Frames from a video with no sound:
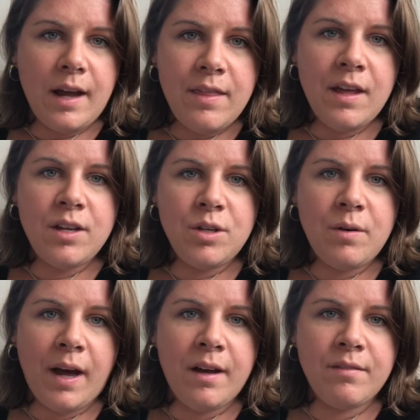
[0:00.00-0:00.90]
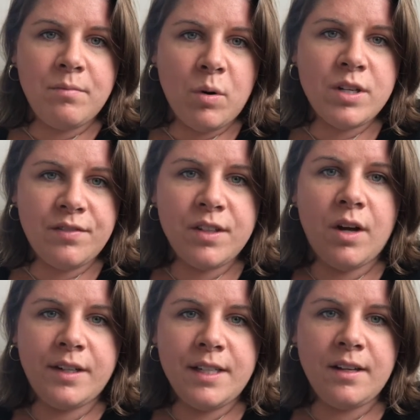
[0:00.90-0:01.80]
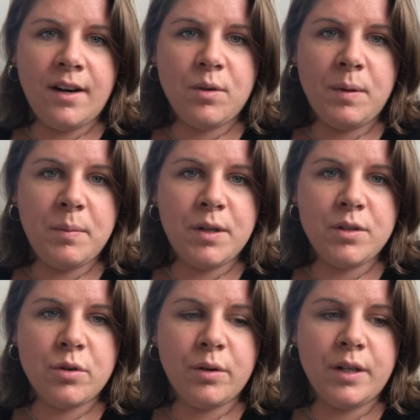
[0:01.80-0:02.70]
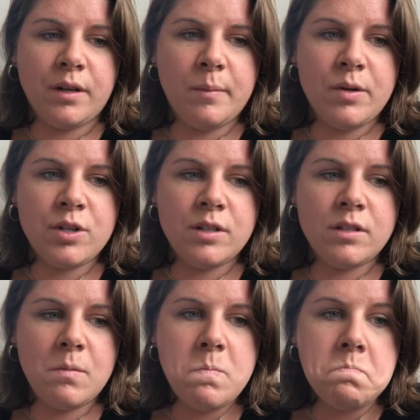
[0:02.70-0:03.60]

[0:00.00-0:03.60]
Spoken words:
And that you have more difficulty than other people controlling your emotions.